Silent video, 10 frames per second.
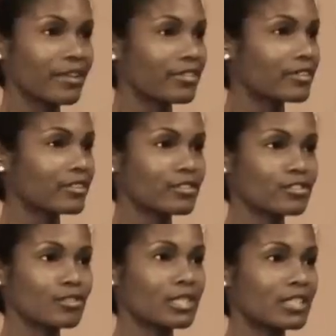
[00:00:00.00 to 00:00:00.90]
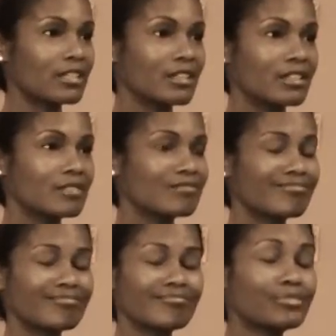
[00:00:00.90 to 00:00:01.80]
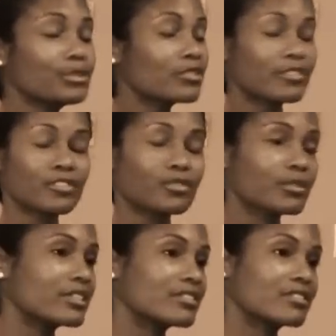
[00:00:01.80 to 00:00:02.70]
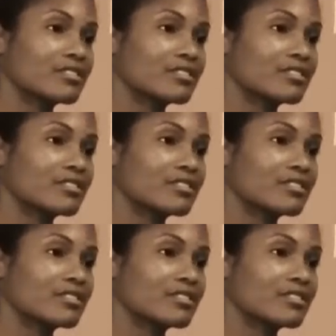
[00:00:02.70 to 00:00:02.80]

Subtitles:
there, and there's so many beautiful stories